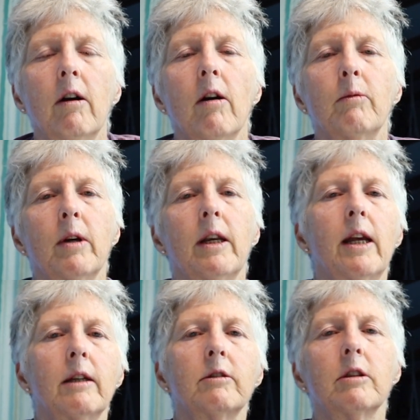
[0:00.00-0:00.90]
on one
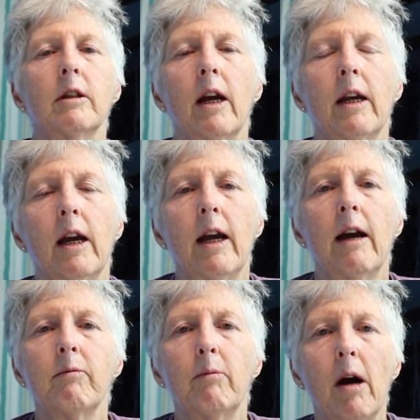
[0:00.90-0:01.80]
hand, should I ha
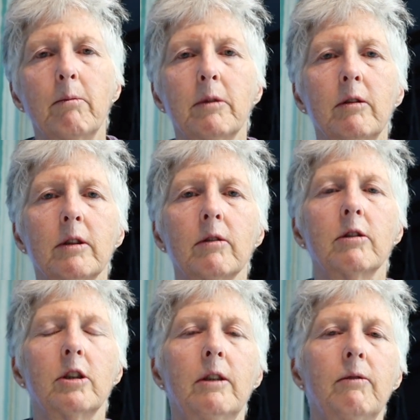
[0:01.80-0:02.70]
have mom do it so
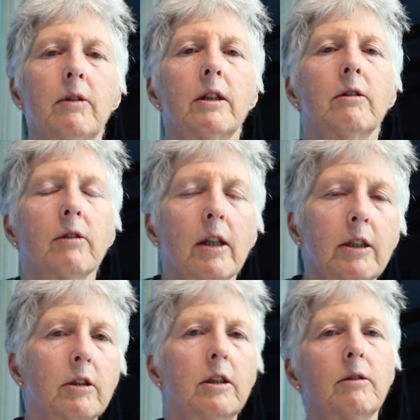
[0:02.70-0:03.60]
she feels
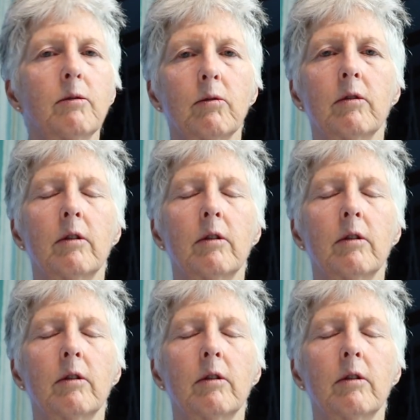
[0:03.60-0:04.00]
like she's